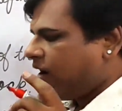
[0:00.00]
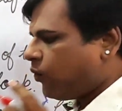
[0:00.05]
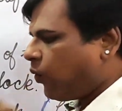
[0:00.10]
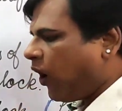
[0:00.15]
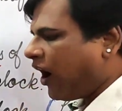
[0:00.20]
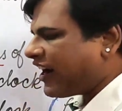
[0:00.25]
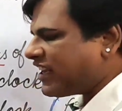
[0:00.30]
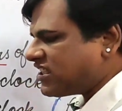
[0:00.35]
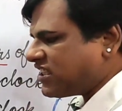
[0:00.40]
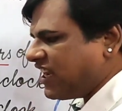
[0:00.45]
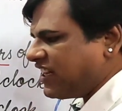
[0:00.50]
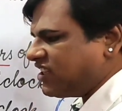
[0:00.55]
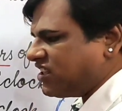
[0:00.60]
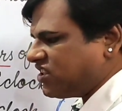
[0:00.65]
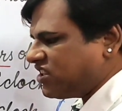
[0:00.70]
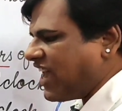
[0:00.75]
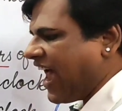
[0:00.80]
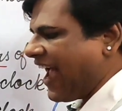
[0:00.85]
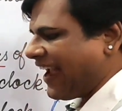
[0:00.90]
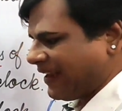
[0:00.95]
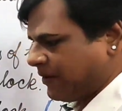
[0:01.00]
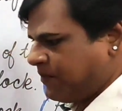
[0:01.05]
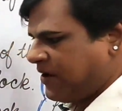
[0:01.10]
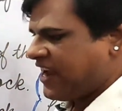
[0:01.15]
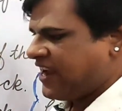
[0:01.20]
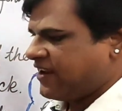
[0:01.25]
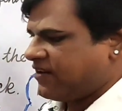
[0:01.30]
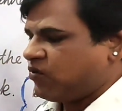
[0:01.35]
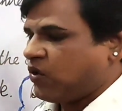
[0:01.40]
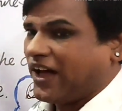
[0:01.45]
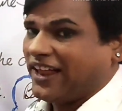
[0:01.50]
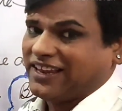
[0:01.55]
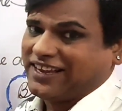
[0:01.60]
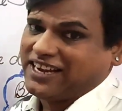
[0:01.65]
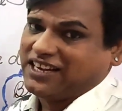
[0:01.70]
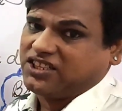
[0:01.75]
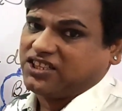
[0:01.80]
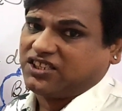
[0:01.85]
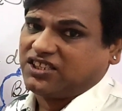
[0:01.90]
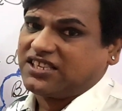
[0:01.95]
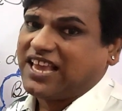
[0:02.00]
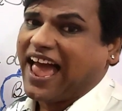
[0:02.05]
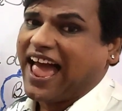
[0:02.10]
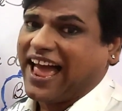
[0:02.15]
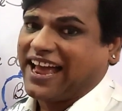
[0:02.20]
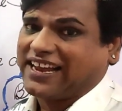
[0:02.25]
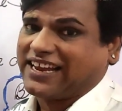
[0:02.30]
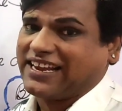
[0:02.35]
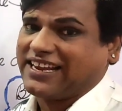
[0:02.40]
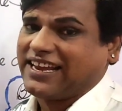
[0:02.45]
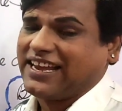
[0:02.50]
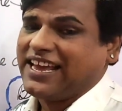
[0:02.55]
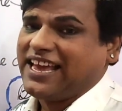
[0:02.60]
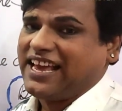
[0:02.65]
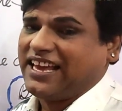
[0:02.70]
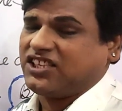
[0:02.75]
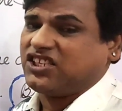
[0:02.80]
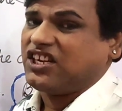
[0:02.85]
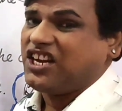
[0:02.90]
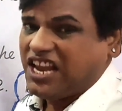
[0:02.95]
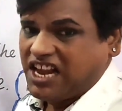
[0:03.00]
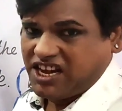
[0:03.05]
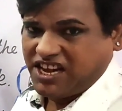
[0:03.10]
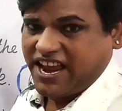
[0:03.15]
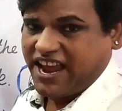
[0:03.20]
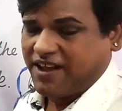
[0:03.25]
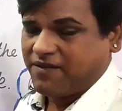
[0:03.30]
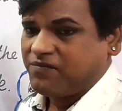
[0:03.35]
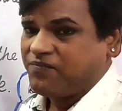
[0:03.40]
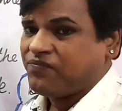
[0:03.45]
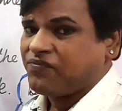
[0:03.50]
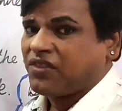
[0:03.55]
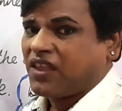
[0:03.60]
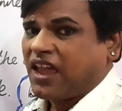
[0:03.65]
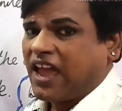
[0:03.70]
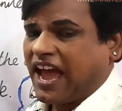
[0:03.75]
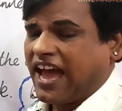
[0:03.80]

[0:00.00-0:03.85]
What does hit the sack mean? Well, hit the sack is an idiom